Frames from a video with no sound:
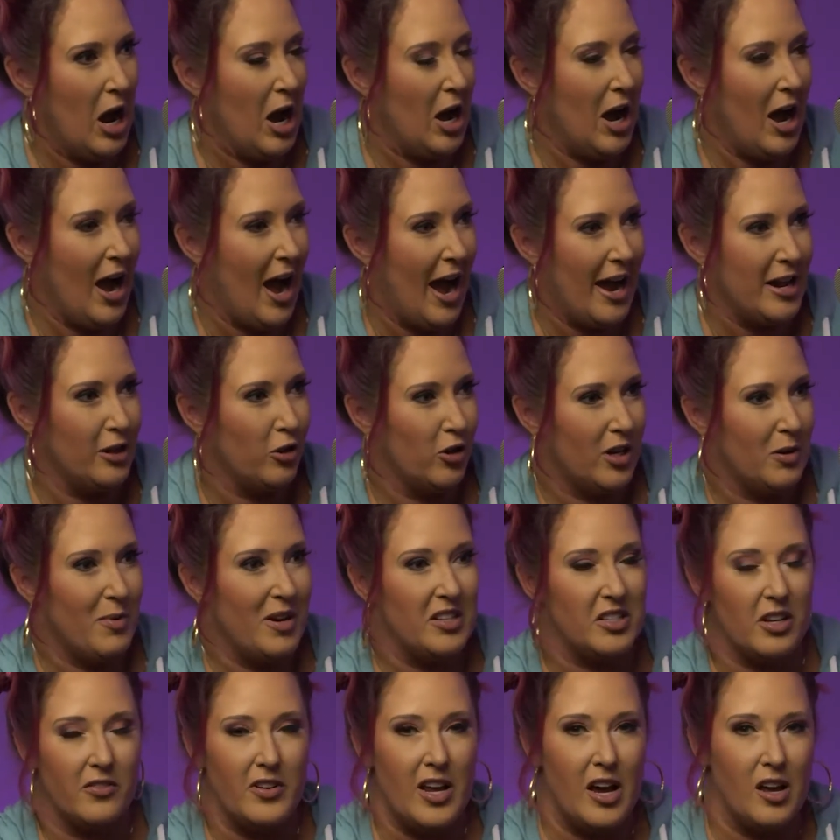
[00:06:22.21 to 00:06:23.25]
I look at
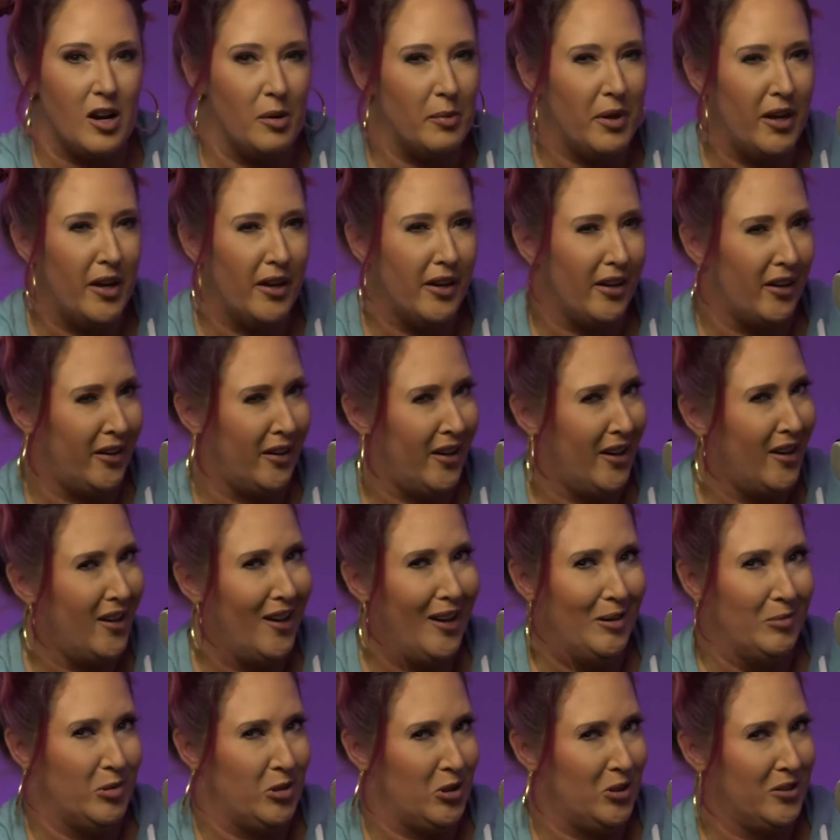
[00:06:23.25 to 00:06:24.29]
myself now and I'm like, yeah,
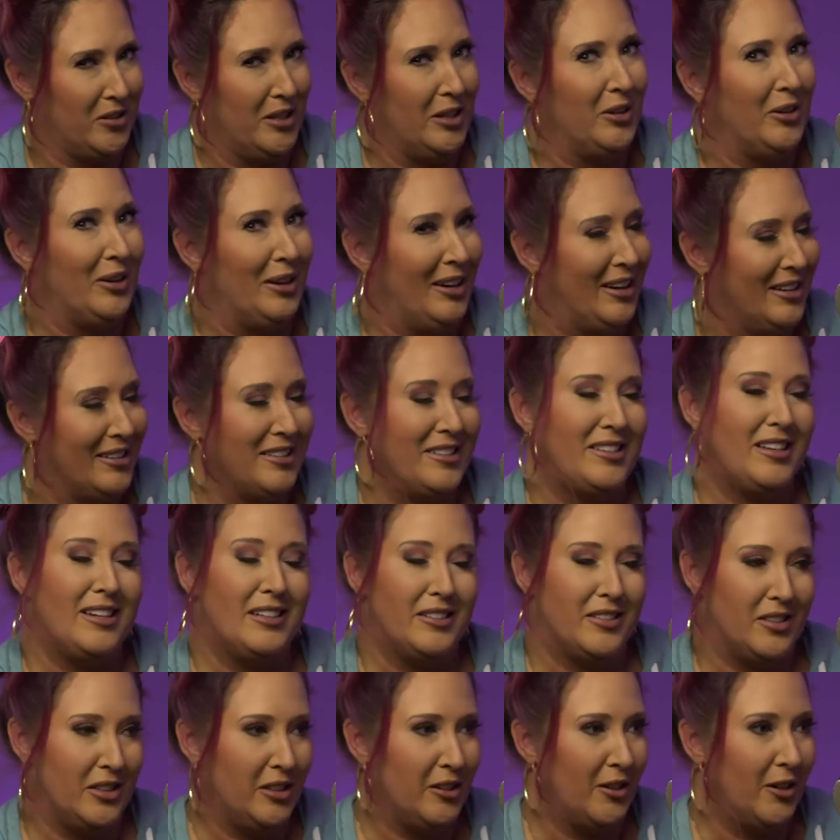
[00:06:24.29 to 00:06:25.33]
I'm sure as hell not a size
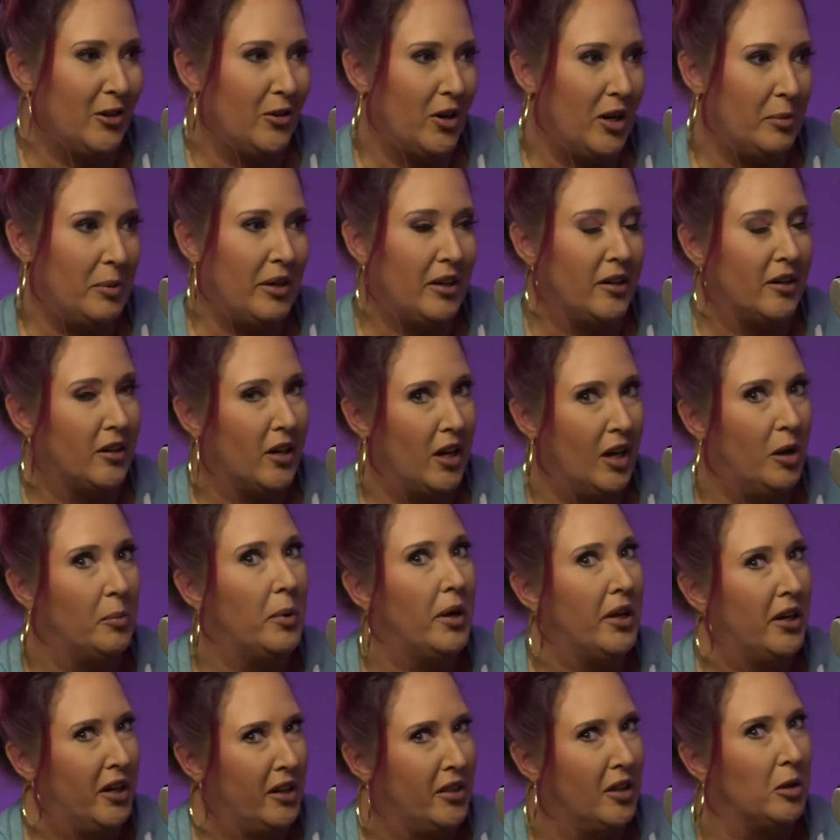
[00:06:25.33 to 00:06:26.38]
0. I mean, I'm
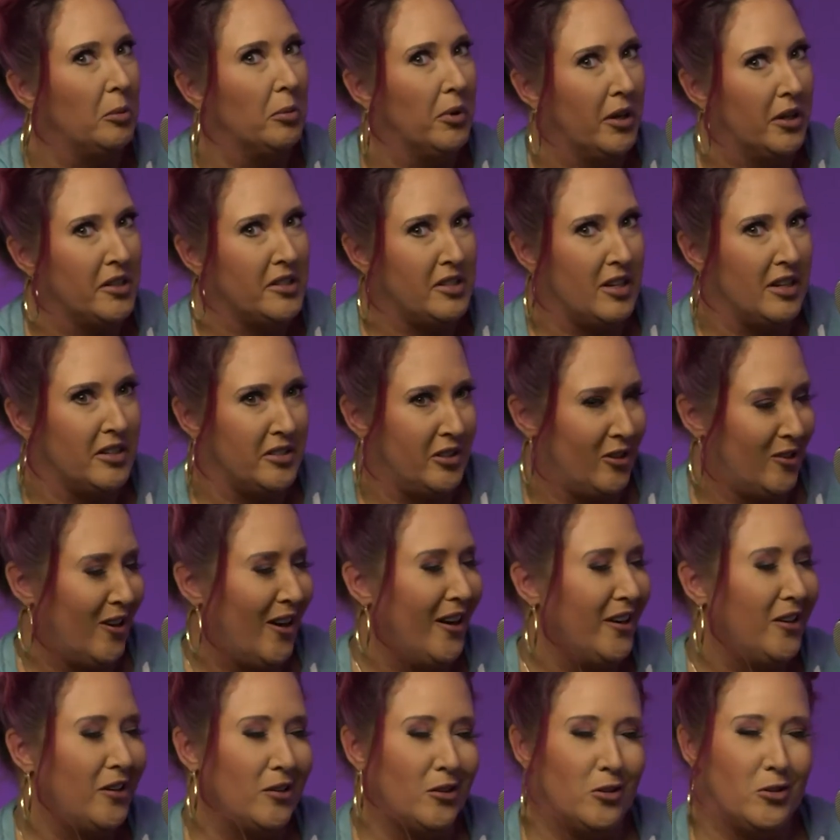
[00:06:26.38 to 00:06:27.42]
anything but a size 0. I
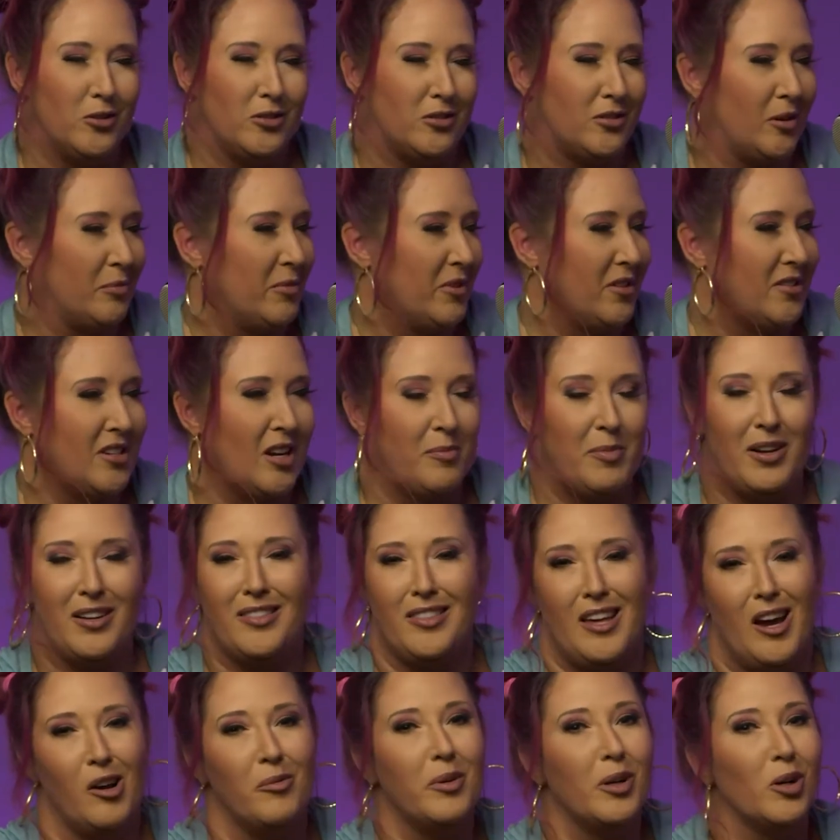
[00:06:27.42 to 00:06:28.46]
could lose some of the stomach.
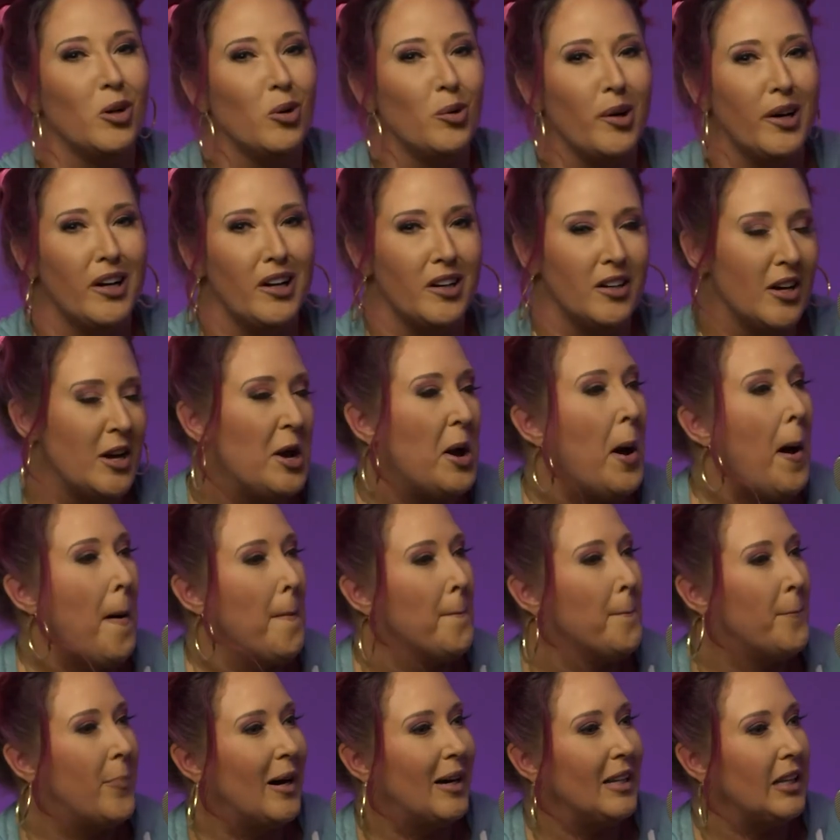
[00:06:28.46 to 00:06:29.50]
That would be great.
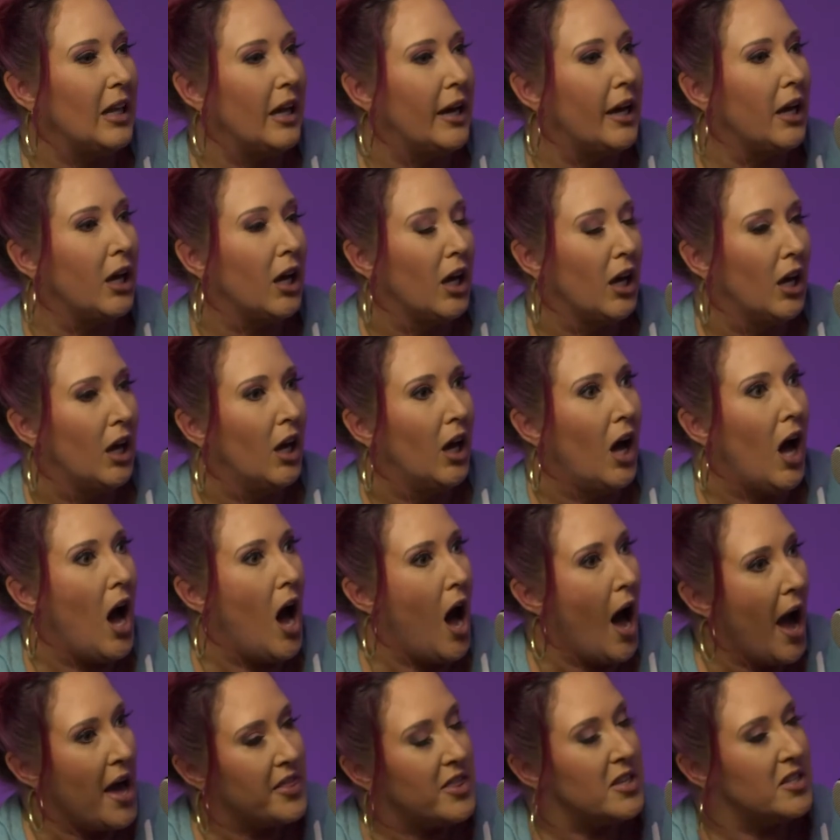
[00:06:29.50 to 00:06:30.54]
But like,
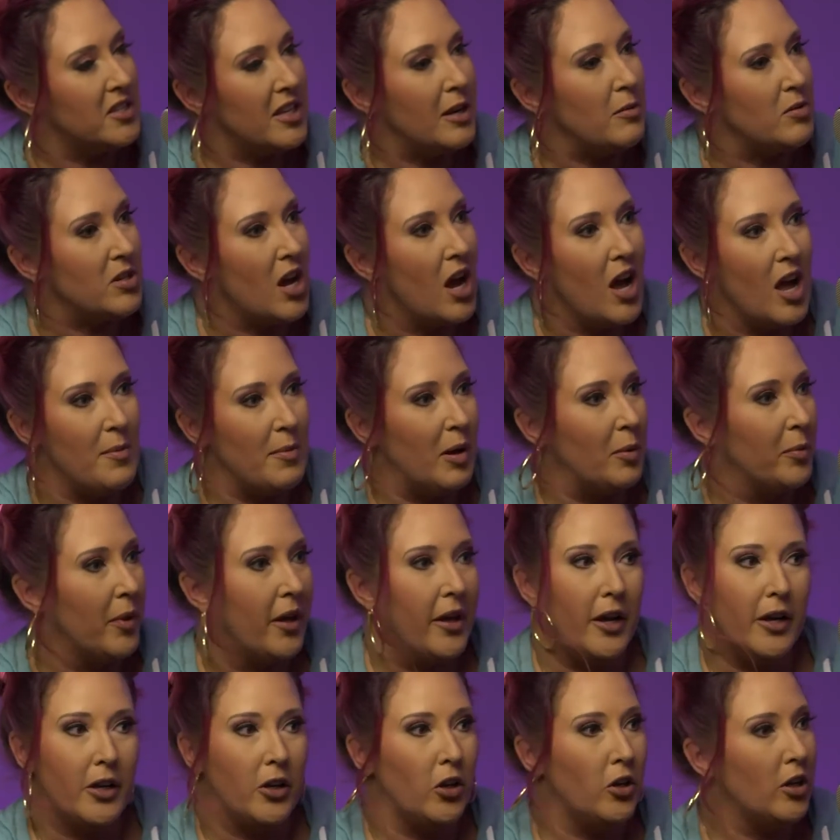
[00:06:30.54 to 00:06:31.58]
at the same time, I'm
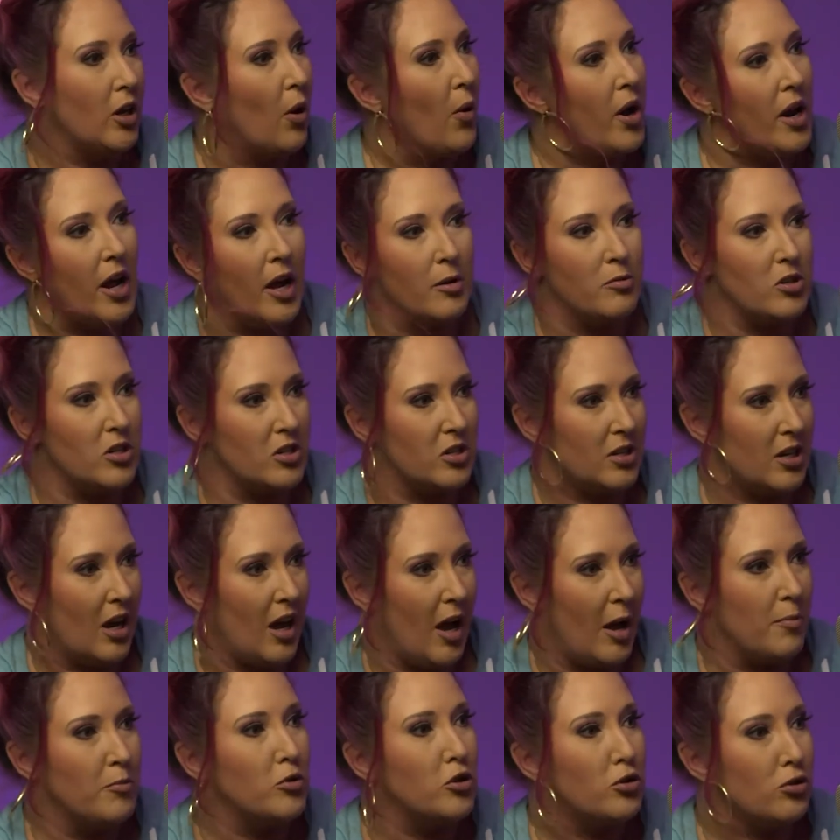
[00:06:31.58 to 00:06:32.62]
like, you know what?
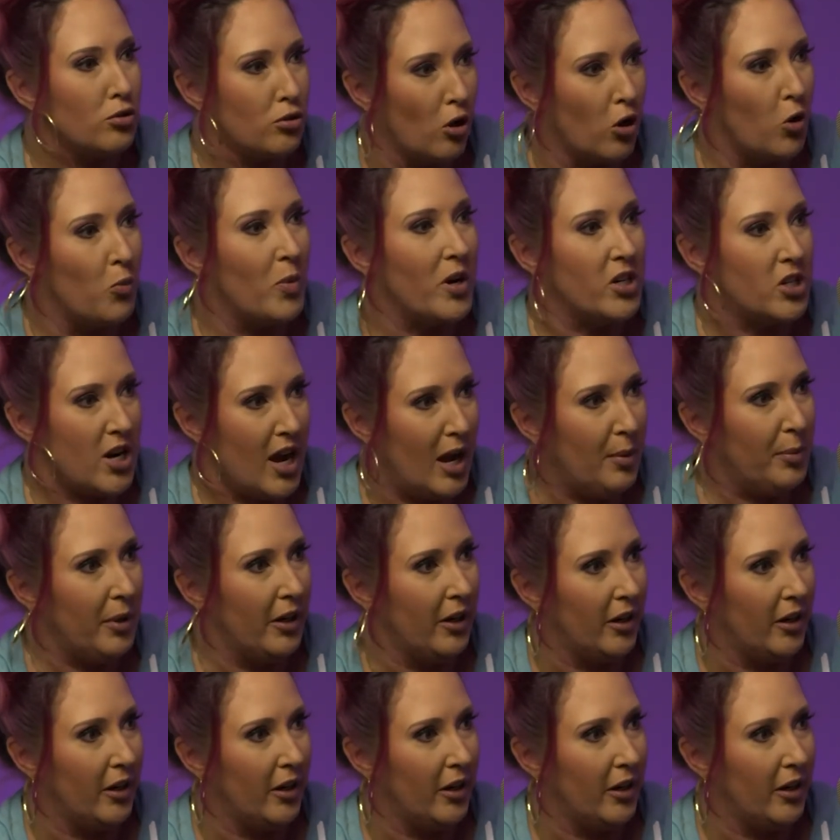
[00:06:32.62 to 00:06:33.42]
I'm so much happier.